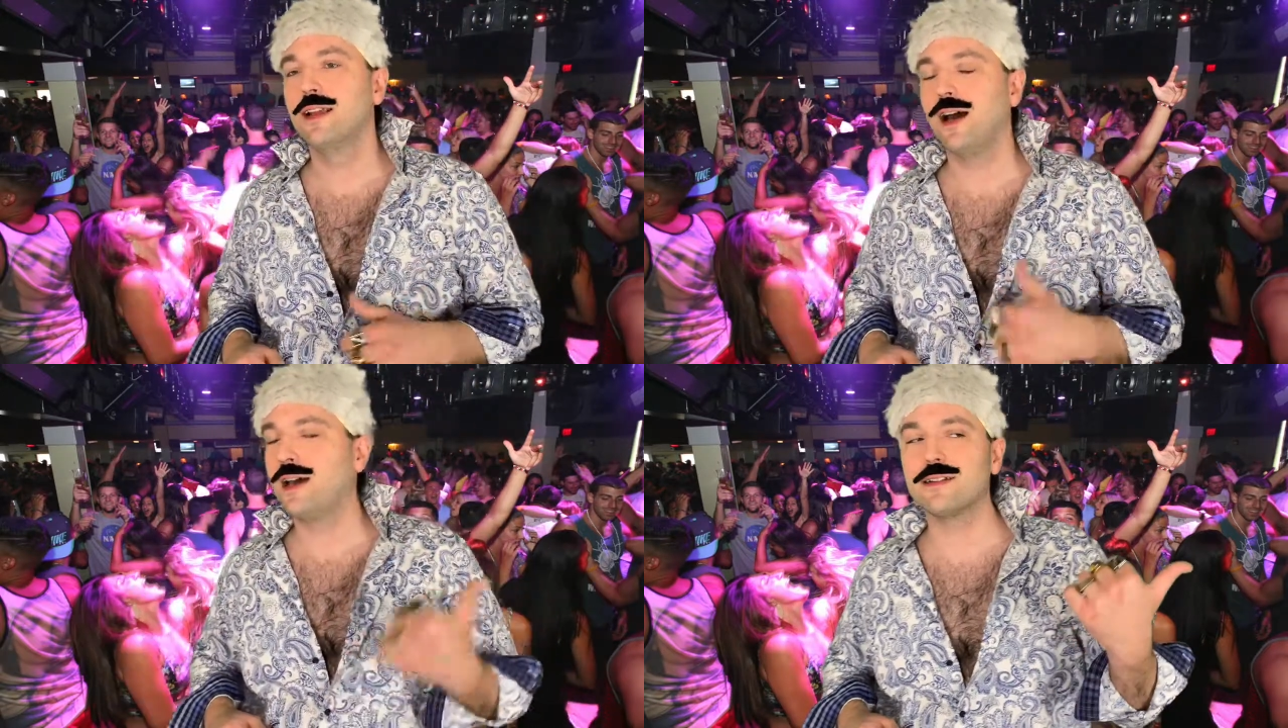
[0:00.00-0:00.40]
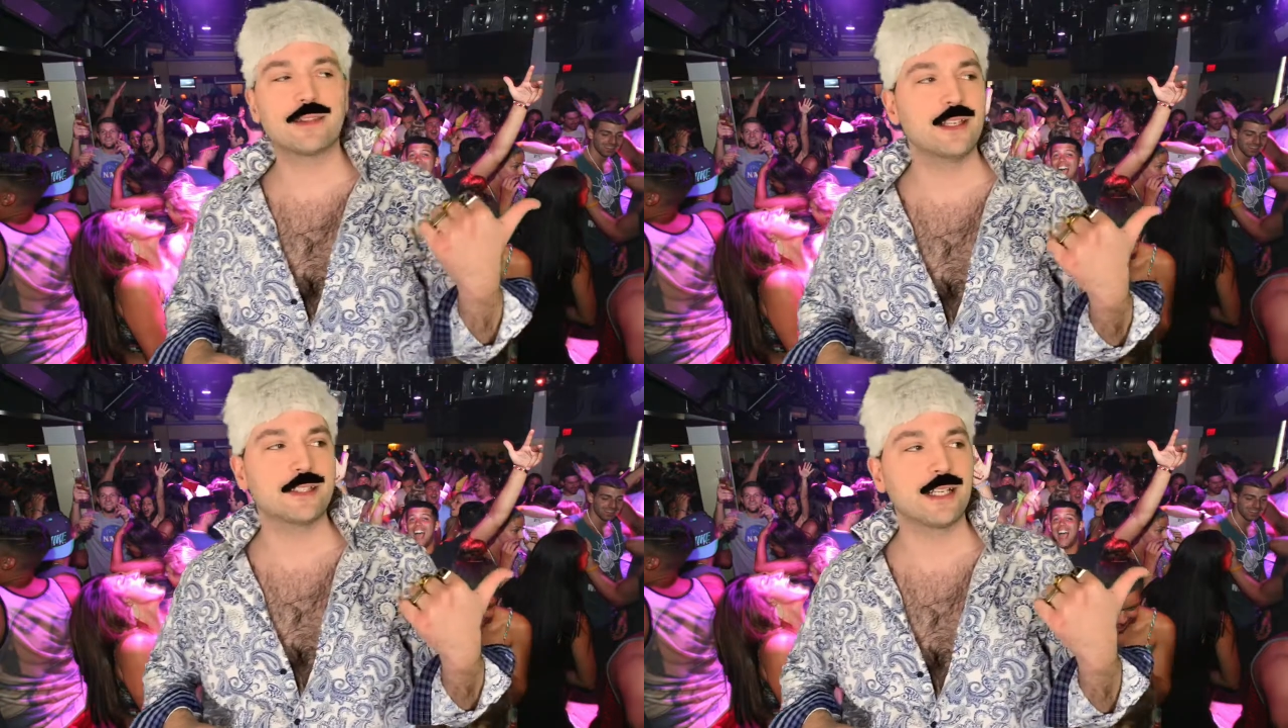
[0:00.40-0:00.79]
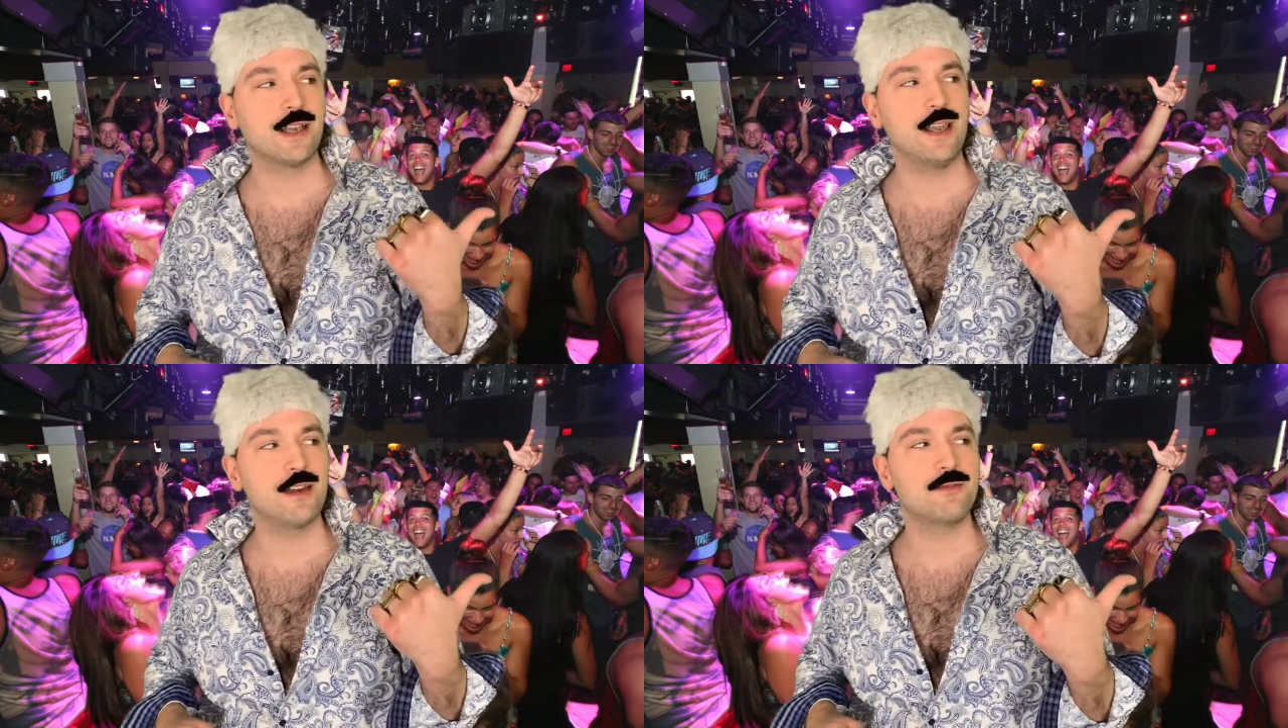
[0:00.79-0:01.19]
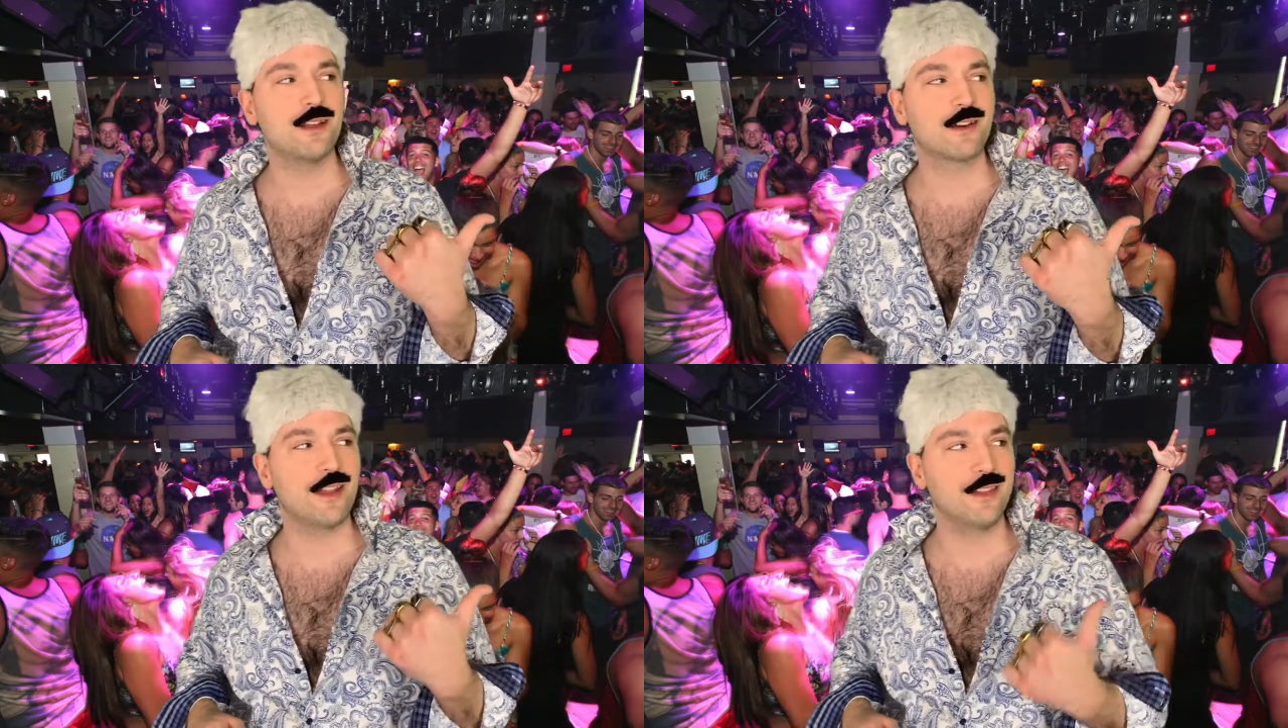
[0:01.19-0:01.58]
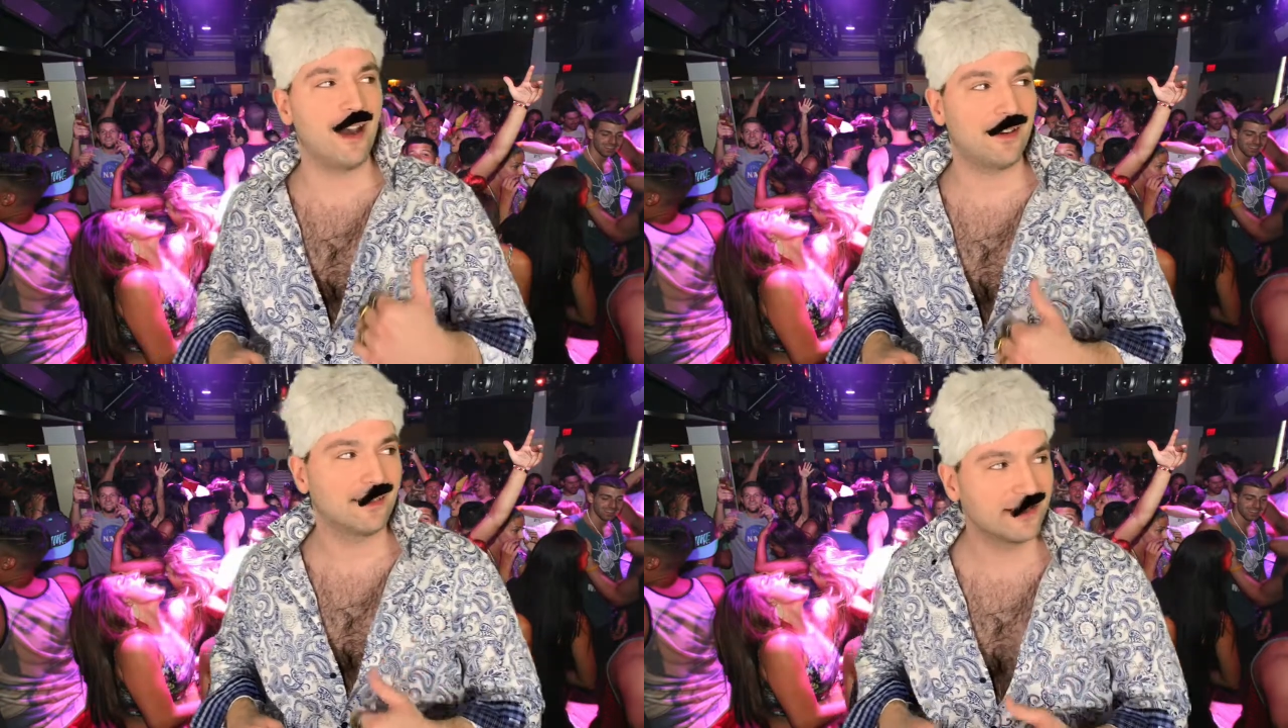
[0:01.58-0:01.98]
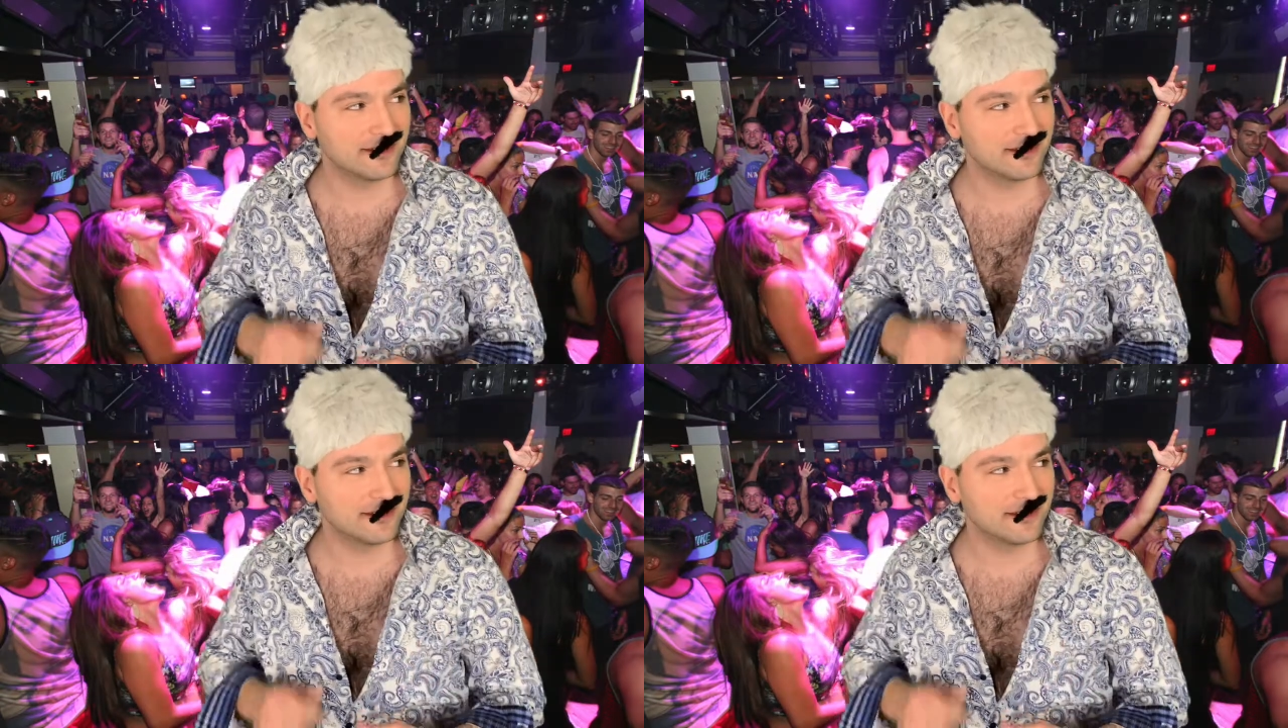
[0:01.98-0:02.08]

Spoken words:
I don't think she can hear me right now.